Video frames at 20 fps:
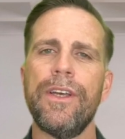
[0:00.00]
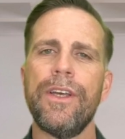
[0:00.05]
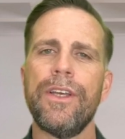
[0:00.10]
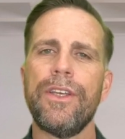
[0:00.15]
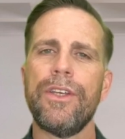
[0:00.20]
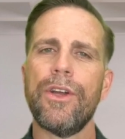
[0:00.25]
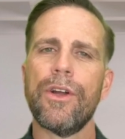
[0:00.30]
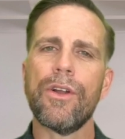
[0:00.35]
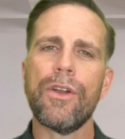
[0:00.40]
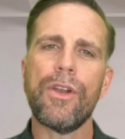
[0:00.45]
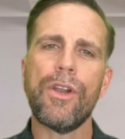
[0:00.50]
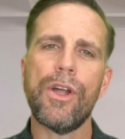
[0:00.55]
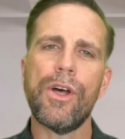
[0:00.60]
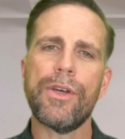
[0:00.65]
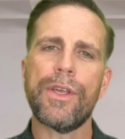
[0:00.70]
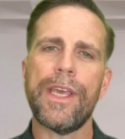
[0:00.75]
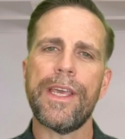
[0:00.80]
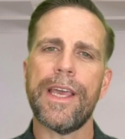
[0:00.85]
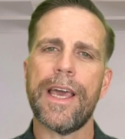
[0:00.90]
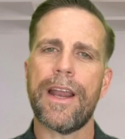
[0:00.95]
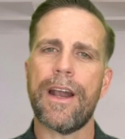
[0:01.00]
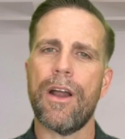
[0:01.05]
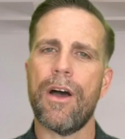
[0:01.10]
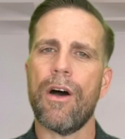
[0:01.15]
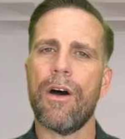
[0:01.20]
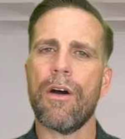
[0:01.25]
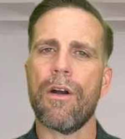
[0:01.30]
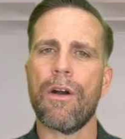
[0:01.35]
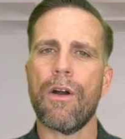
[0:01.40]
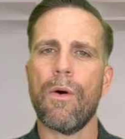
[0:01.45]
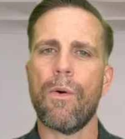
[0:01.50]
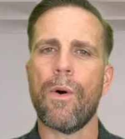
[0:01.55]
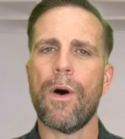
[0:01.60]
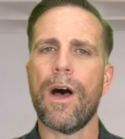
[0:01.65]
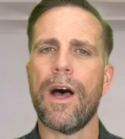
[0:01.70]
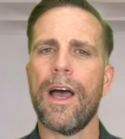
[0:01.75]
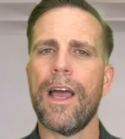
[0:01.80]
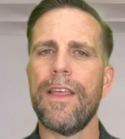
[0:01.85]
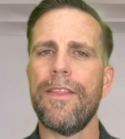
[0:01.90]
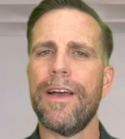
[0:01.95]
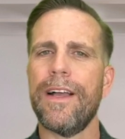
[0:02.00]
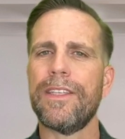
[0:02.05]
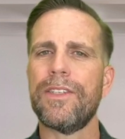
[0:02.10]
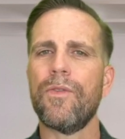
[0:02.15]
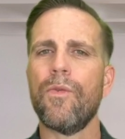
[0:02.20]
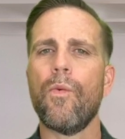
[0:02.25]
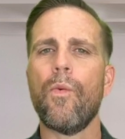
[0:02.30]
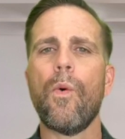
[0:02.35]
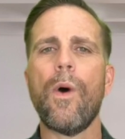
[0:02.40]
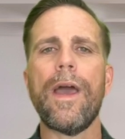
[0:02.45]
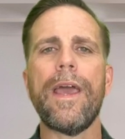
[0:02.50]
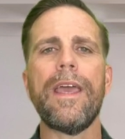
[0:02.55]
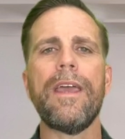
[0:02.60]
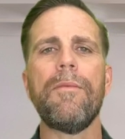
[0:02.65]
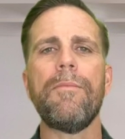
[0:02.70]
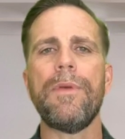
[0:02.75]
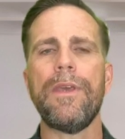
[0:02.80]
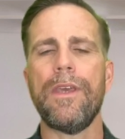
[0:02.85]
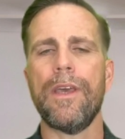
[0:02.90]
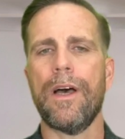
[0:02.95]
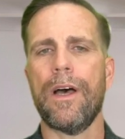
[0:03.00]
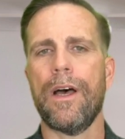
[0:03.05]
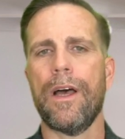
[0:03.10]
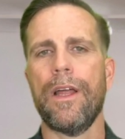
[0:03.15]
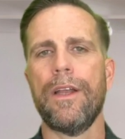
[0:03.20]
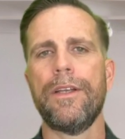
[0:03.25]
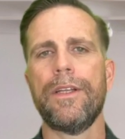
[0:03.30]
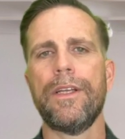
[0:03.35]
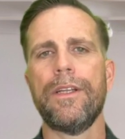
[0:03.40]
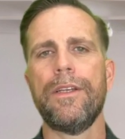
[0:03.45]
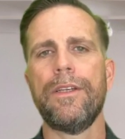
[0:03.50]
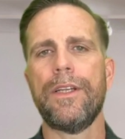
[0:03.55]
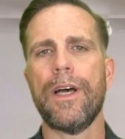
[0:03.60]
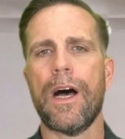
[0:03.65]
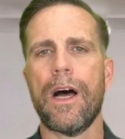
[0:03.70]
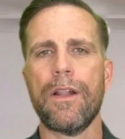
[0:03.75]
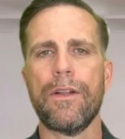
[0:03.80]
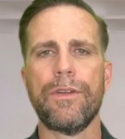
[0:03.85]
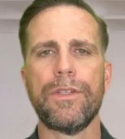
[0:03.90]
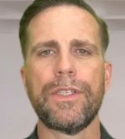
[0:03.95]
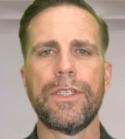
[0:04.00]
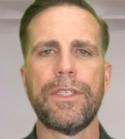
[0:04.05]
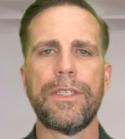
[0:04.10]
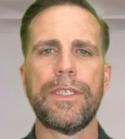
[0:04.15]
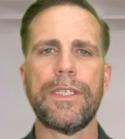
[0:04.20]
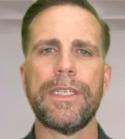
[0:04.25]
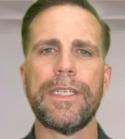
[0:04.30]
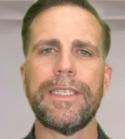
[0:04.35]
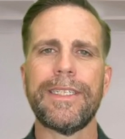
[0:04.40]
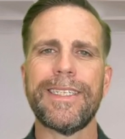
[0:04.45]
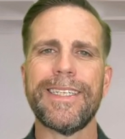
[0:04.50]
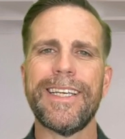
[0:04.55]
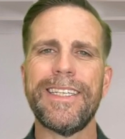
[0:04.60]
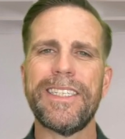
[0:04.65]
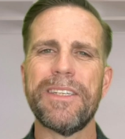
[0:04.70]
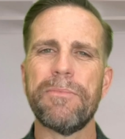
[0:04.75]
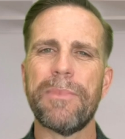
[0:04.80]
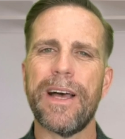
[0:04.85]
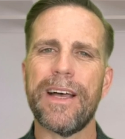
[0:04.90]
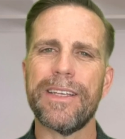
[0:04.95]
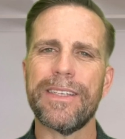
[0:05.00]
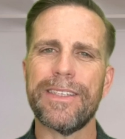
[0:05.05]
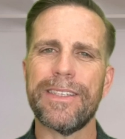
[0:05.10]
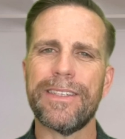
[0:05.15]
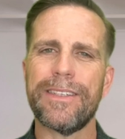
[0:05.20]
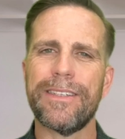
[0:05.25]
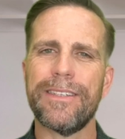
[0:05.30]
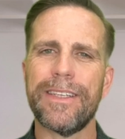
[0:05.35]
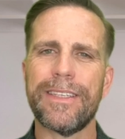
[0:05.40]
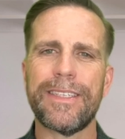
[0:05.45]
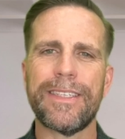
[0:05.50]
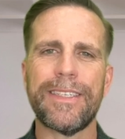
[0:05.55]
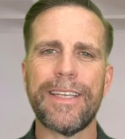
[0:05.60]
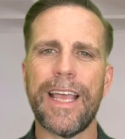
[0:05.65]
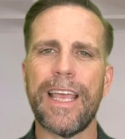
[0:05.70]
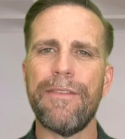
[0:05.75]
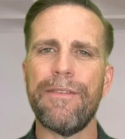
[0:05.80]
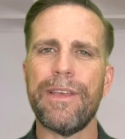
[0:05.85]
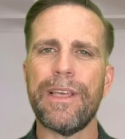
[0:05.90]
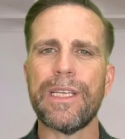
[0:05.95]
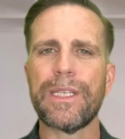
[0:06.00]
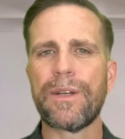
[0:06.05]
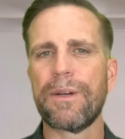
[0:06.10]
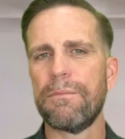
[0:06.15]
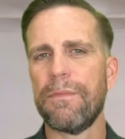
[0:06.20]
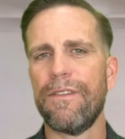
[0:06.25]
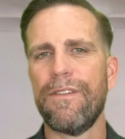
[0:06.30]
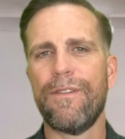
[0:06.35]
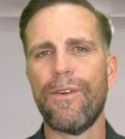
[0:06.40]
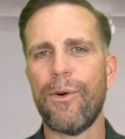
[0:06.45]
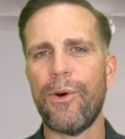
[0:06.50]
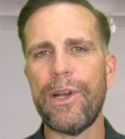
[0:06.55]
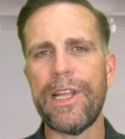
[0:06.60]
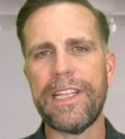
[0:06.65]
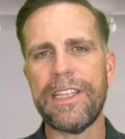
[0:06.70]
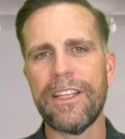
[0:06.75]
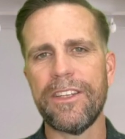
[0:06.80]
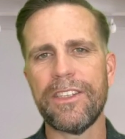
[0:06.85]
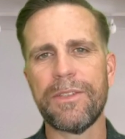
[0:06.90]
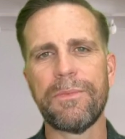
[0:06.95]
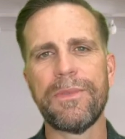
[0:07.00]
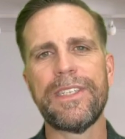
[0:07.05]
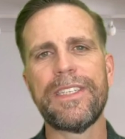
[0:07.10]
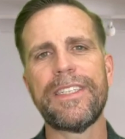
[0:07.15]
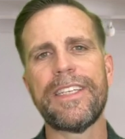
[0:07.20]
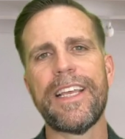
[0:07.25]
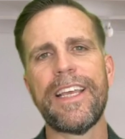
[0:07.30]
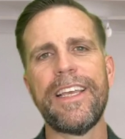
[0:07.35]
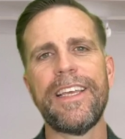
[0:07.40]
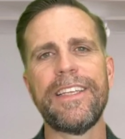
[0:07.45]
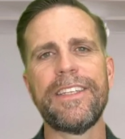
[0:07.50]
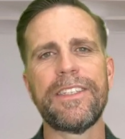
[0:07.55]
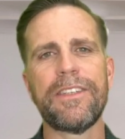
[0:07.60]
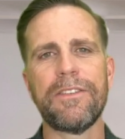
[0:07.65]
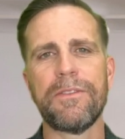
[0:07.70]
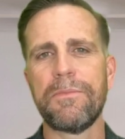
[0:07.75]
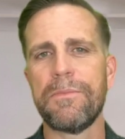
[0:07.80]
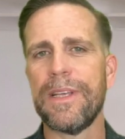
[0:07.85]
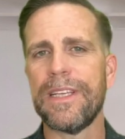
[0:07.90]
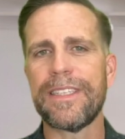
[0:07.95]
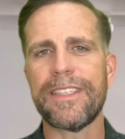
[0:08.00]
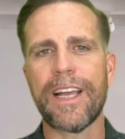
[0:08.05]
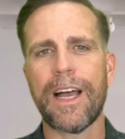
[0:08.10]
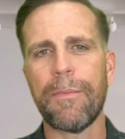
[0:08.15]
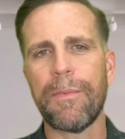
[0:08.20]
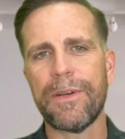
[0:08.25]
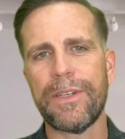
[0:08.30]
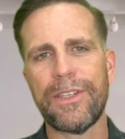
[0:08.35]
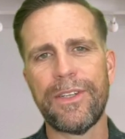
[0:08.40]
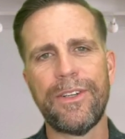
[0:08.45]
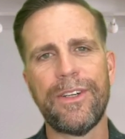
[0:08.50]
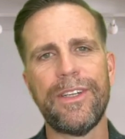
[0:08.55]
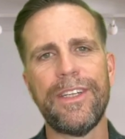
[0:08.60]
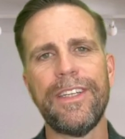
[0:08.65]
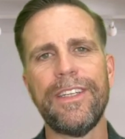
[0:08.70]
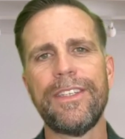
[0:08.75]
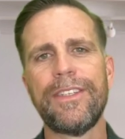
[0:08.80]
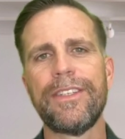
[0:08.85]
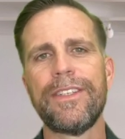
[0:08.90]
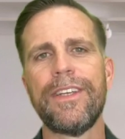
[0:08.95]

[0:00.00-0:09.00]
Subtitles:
You're looking at an ROI that's way beyond dollars and cents. It's about the savings from avoiding those mistakes, those missed opportunities.